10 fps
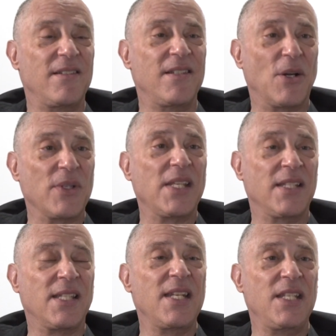you know,
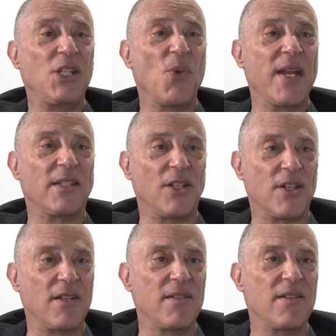it's an easy way to
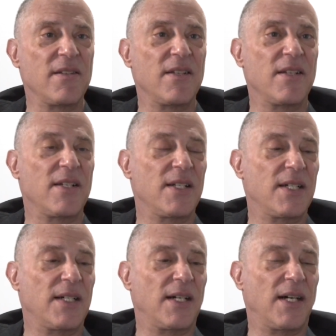learn.
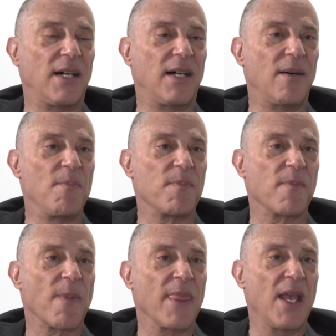
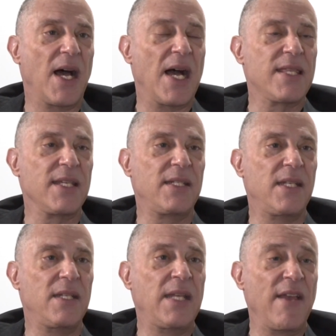I think
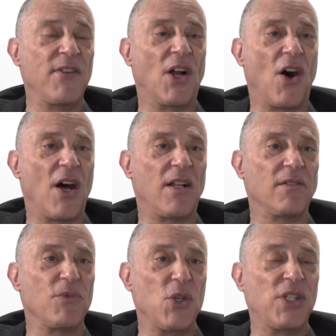David
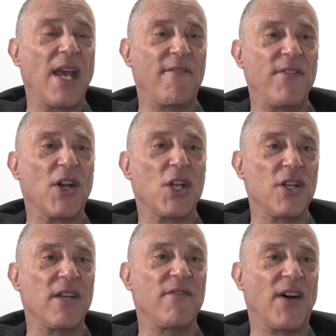Hall used to have very
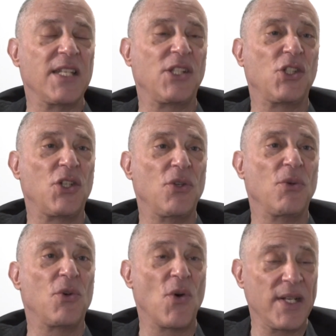advice
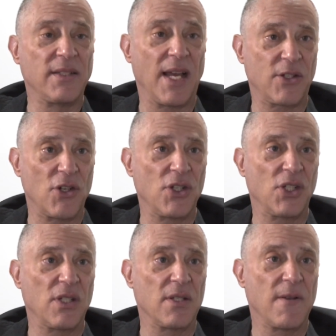to coin collectors,